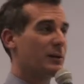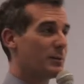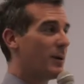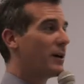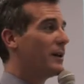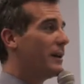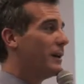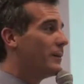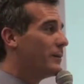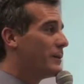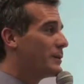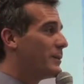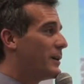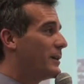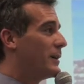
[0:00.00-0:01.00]
There's Marlene.
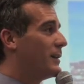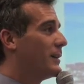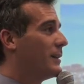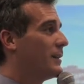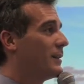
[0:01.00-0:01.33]
Where's Marlene?